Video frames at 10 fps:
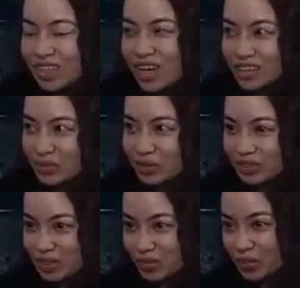I asked
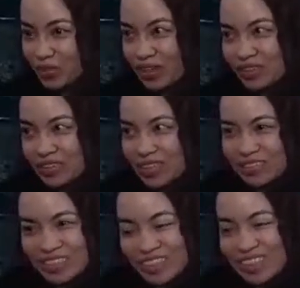me, like, verified. I was
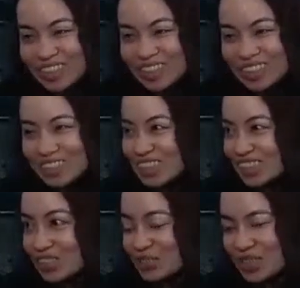like, I
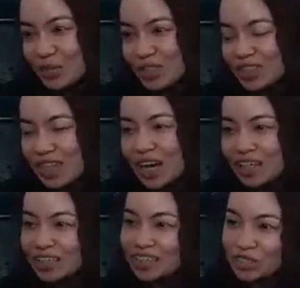don't think I want to
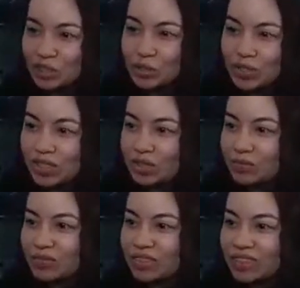die on
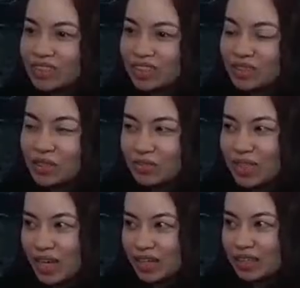stream. I do
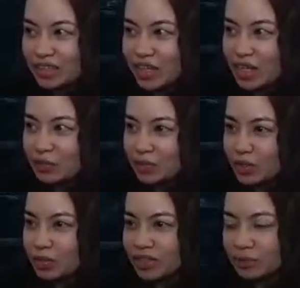enough dying in game
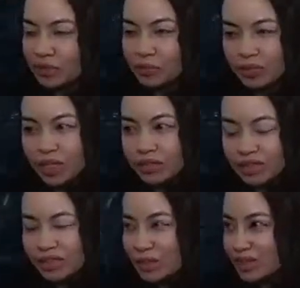when I play Spirit Board. I don't
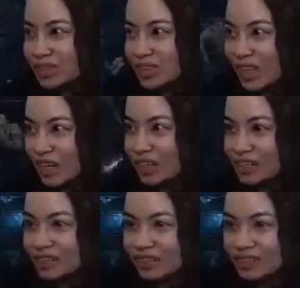need to be
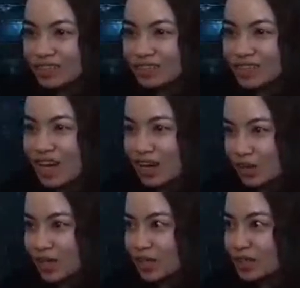dying
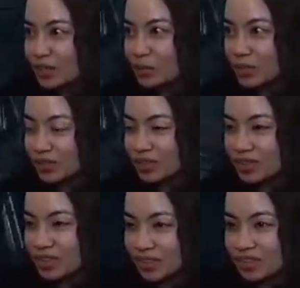IRL because
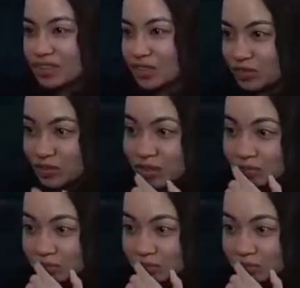I decided to sniff some